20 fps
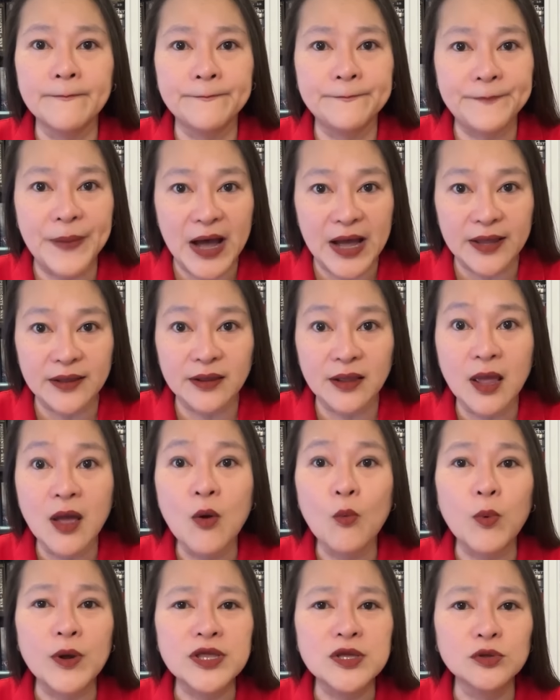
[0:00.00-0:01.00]
But
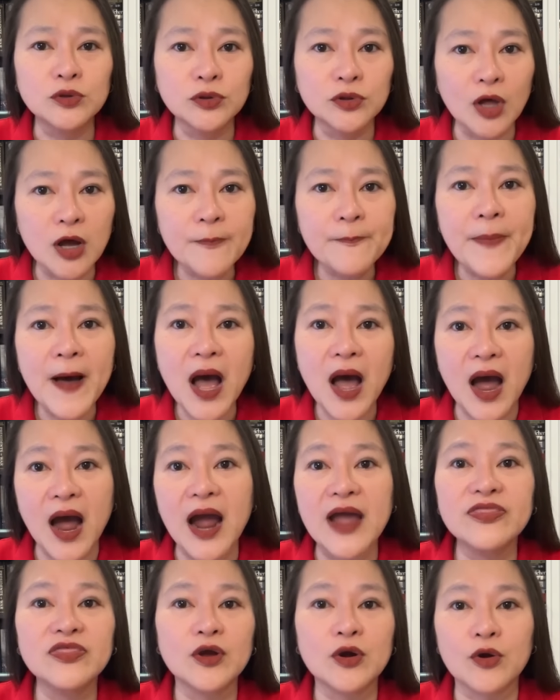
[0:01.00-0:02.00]
when you look
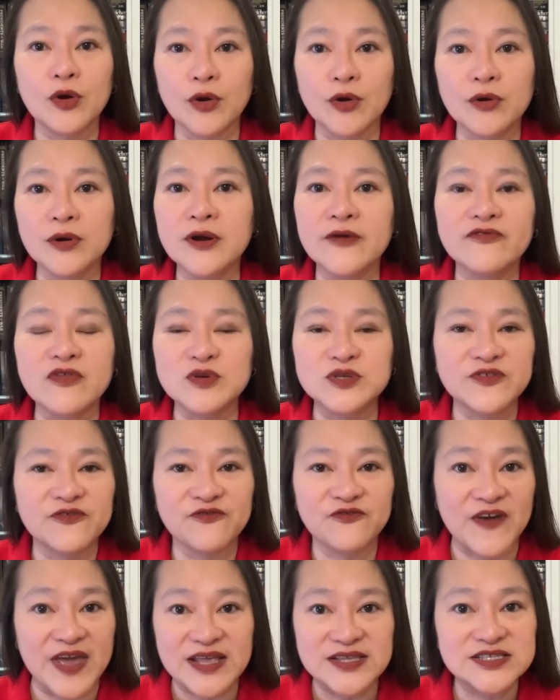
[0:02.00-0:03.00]
behind the curtain of those
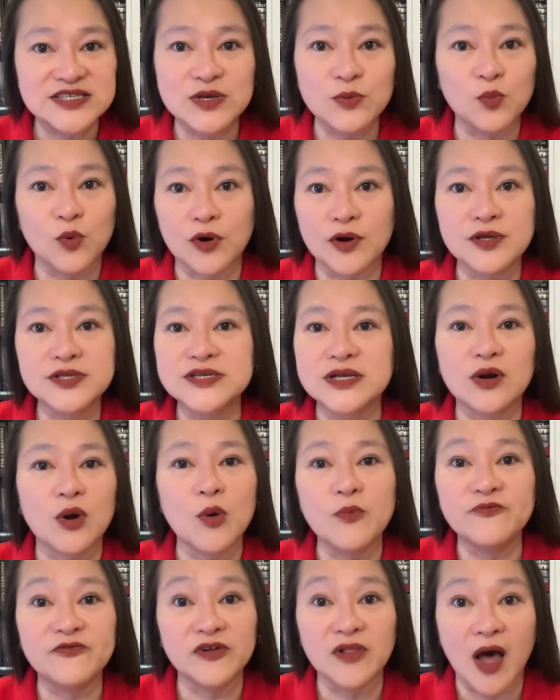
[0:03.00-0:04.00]
fancy words and
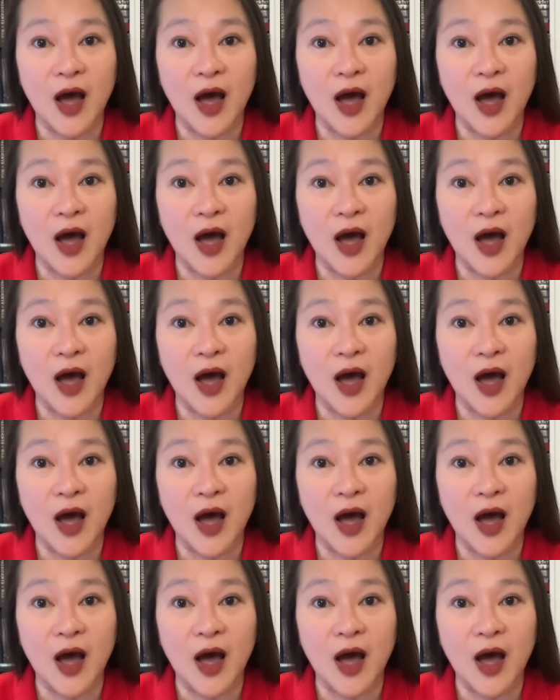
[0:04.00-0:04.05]
hopeful